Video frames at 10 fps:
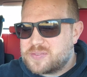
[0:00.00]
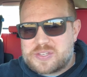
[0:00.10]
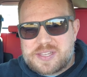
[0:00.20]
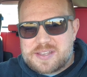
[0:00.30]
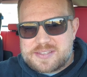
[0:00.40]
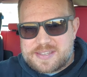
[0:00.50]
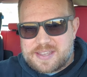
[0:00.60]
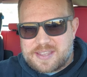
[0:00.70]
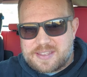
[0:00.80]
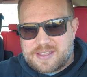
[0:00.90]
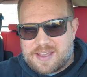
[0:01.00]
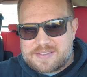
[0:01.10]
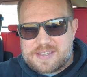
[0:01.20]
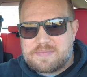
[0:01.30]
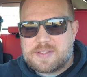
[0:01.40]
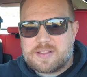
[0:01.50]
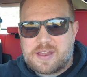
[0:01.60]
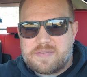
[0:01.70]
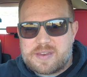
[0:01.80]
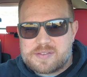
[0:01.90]
just because I see a lot
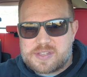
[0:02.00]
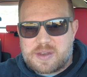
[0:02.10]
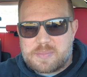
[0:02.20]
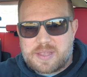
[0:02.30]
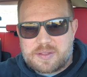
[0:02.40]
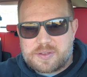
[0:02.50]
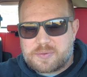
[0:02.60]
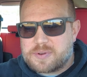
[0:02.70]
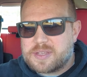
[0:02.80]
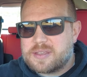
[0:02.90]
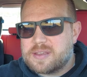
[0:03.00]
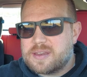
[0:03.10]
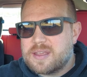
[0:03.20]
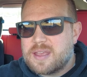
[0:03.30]
of videos on them and they look really good.